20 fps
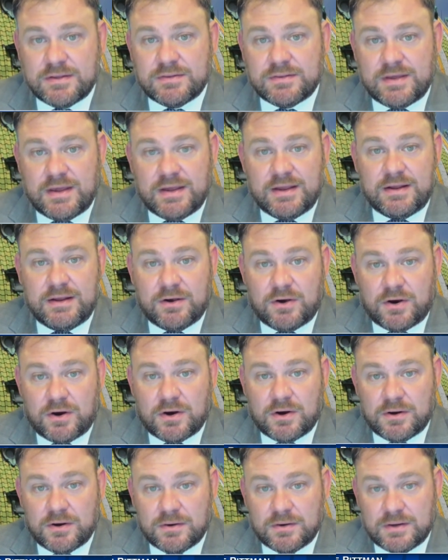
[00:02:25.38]
They
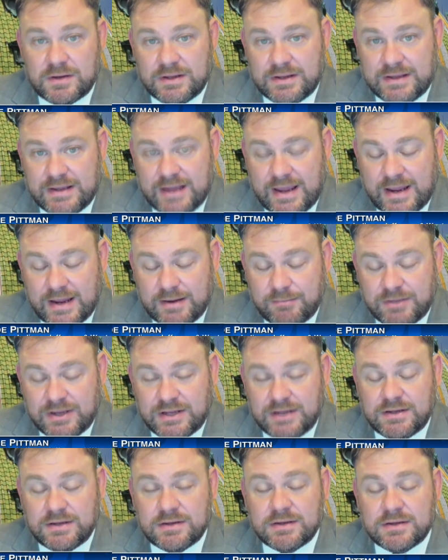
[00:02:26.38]
are
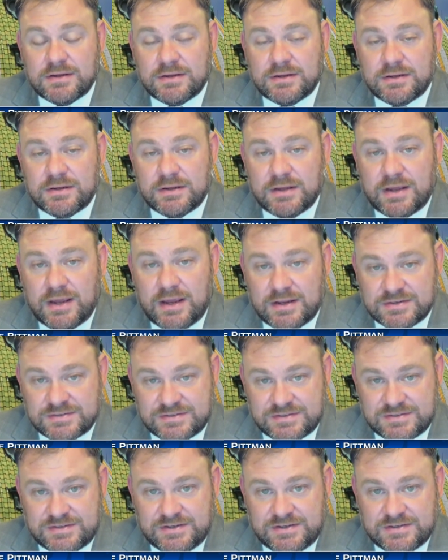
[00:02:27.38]
gaming
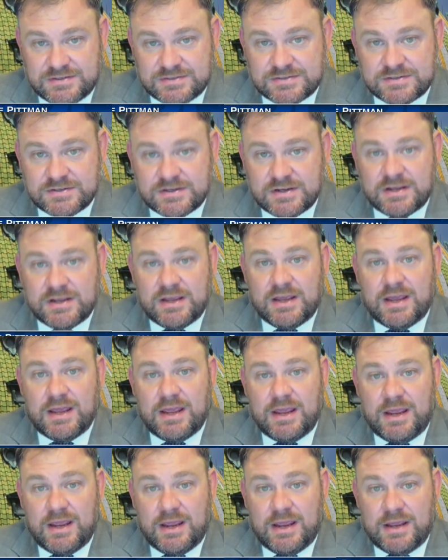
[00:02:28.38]
entities,
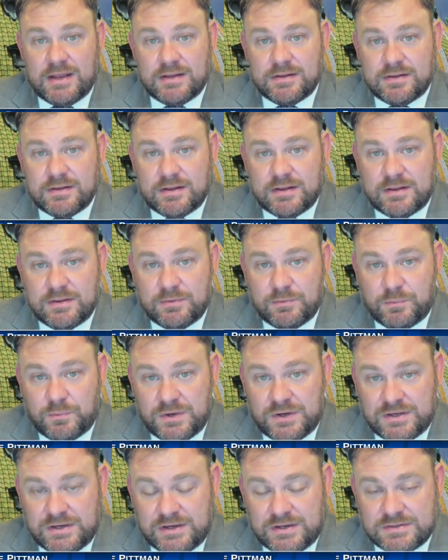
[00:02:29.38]
and
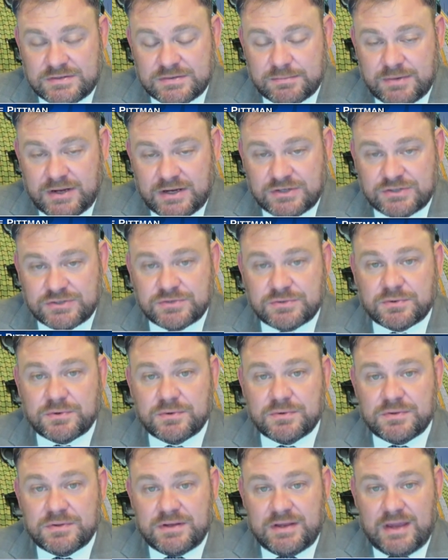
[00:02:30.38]
we need to make
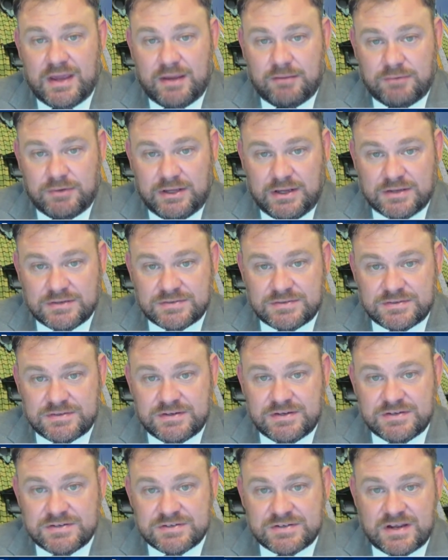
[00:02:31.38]
sure that gaming
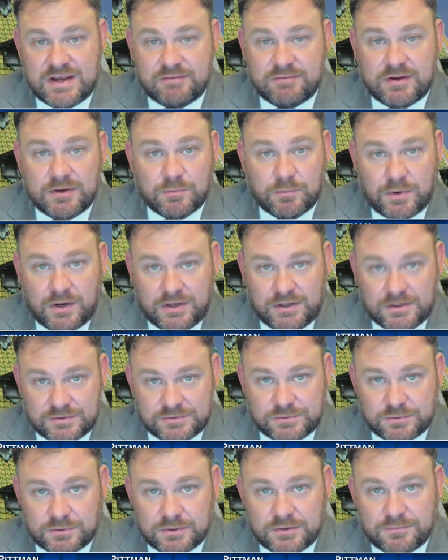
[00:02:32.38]
entities have a
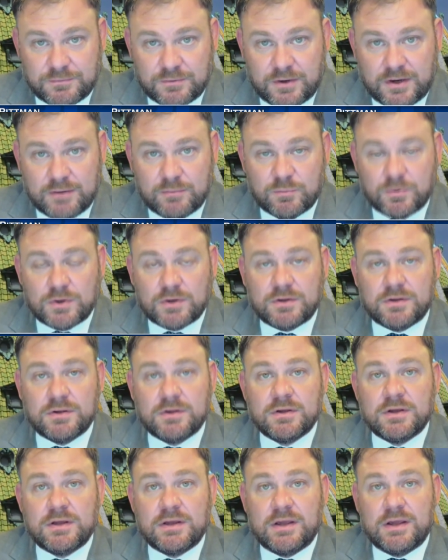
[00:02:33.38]
regulatory framework
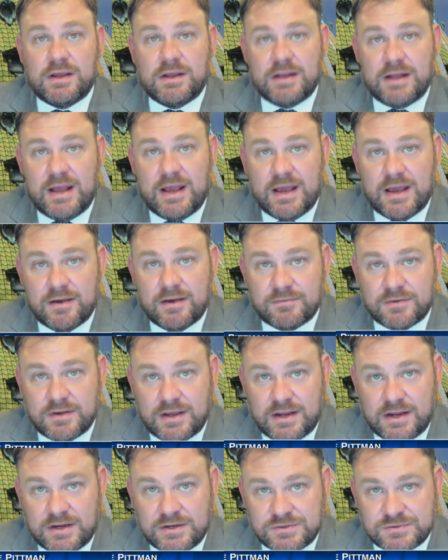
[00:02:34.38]
and have
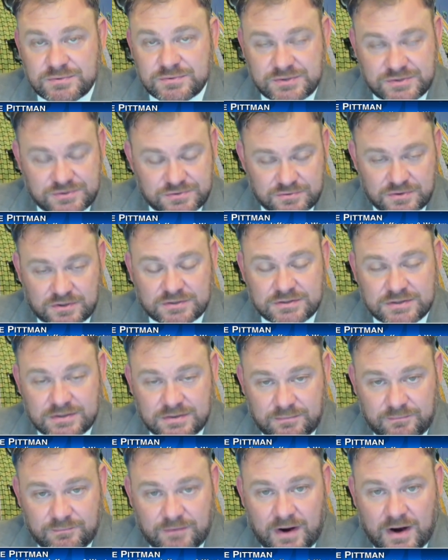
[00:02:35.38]
age-restricted
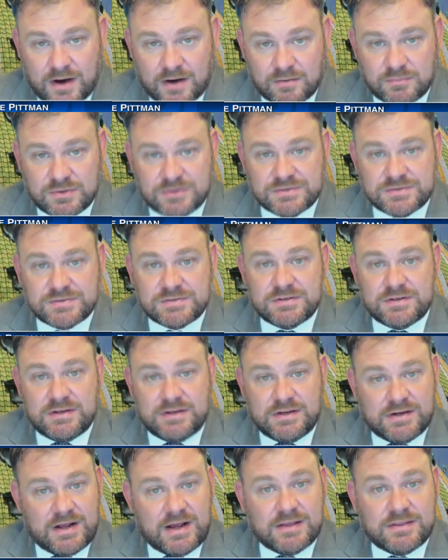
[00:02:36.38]
environments.
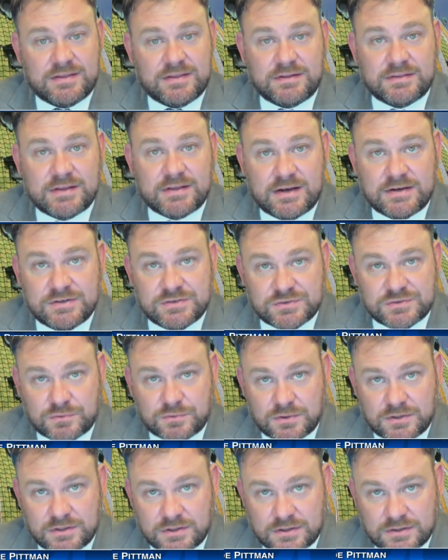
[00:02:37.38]
And I think that is
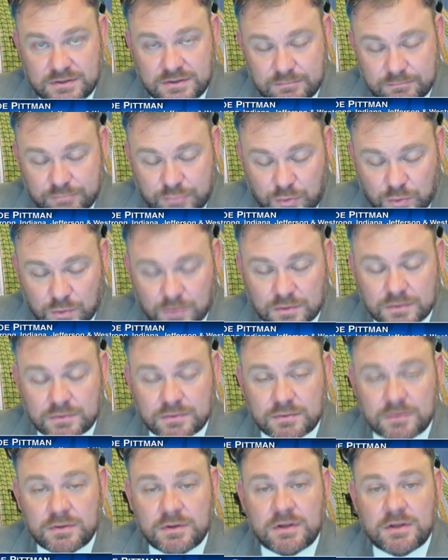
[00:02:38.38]
critically
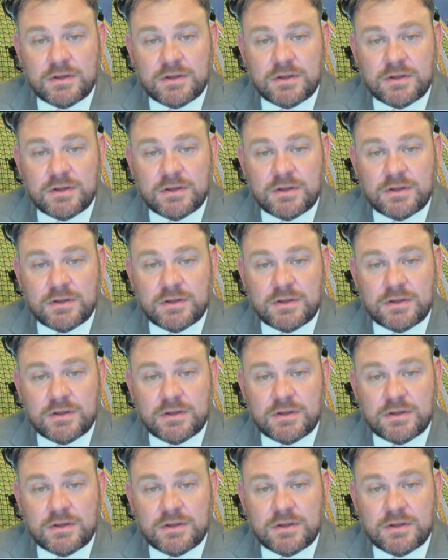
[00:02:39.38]
important